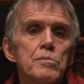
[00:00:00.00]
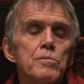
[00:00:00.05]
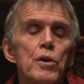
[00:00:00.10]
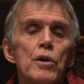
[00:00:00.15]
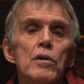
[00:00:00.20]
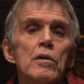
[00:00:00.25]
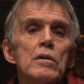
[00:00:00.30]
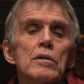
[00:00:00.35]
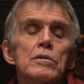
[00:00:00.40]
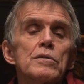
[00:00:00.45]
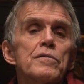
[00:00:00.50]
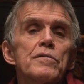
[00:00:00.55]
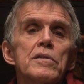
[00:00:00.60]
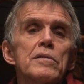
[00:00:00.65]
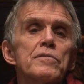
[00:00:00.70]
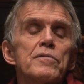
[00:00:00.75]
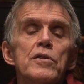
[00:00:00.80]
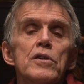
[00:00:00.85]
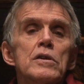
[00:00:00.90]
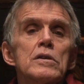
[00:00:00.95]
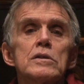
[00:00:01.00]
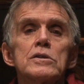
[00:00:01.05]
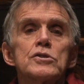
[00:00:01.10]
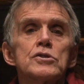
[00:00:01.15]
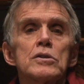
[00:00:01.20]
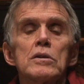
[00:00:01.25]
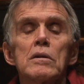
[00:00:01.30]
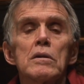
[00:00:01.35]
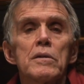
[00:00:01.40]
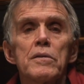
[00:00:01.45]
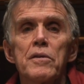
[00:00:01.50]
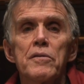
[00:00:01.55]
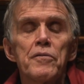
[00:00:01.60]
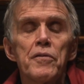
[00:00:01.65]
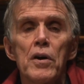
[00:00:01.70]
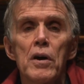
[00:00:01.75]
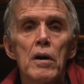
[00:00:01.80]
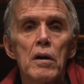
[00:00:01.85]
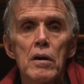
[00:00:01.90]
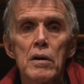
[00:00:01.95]
borrowed from Virgil, of the
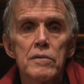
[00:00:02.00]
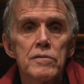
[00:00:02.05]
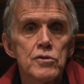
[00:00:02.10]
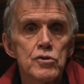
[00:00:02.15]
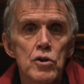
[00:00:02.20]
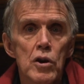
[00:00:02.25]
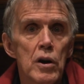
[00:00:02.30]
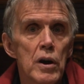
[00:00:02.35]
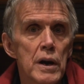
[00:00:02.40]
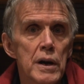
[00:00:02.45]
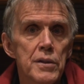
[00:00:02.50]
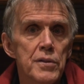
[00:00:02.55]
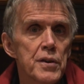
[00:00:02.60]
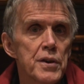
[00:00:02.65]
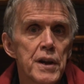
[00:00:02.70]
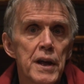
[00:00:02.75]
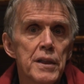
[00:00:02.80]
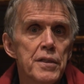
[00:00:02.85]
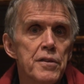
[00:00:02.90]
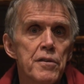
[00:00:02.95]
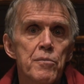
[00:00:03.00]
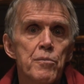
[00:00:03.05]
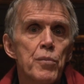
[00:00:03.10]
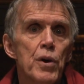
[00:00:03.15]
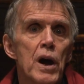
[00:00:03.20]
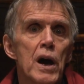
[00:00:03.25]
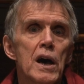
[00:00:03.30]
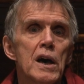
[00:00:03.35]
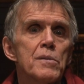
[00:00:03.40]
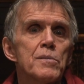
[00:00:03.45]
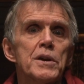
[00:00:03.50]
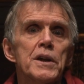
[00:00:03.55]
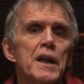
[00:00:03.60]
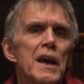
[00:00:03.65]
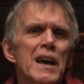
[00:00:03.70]
fall of Troy and the death of Priam and